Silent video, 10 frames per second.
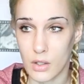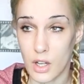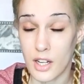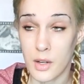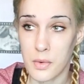
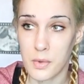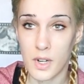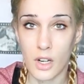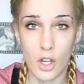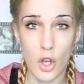And I was
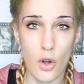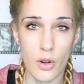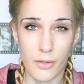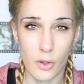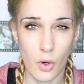wearing a long
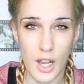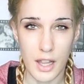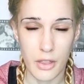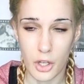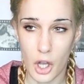floor
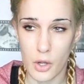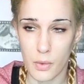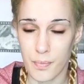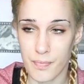length coat.